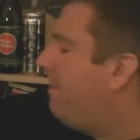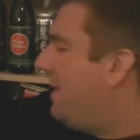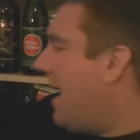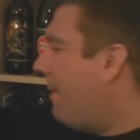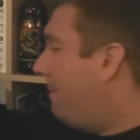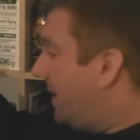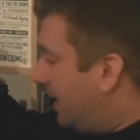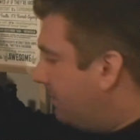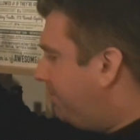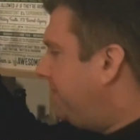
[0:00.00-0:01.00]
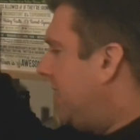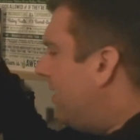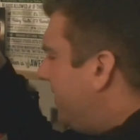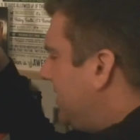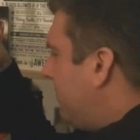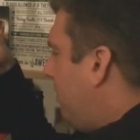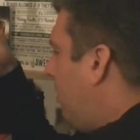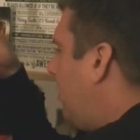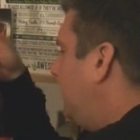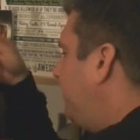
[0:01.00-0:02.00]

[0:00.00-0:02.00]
black beer. I don't think it's a porter,